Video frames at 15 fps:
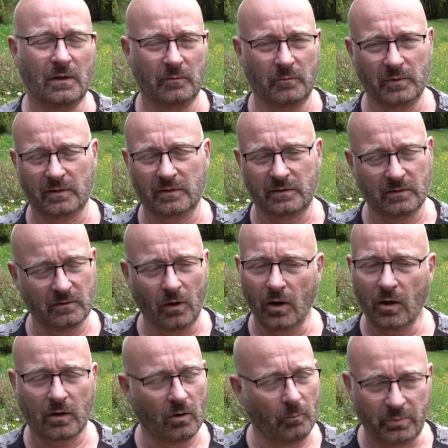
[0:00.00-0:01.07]
with
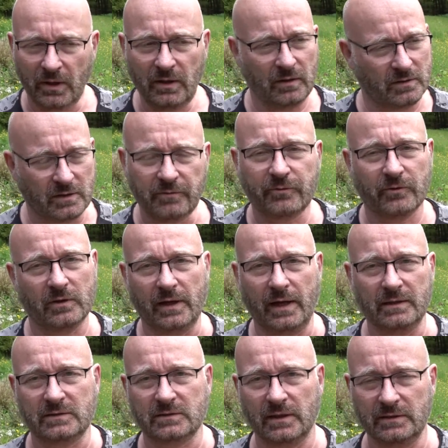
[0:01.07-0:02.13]
all completely different
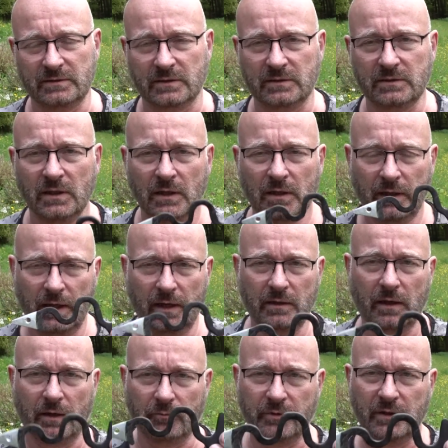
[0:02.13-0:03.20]
hand sizes, and
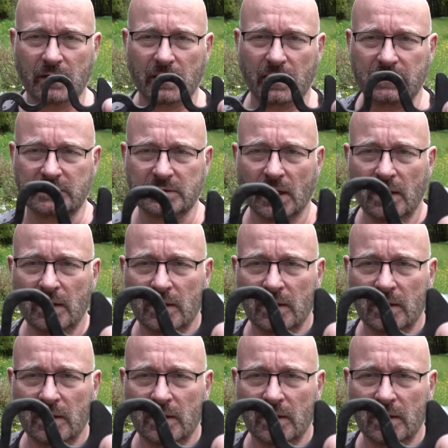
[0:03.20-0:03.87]
I realized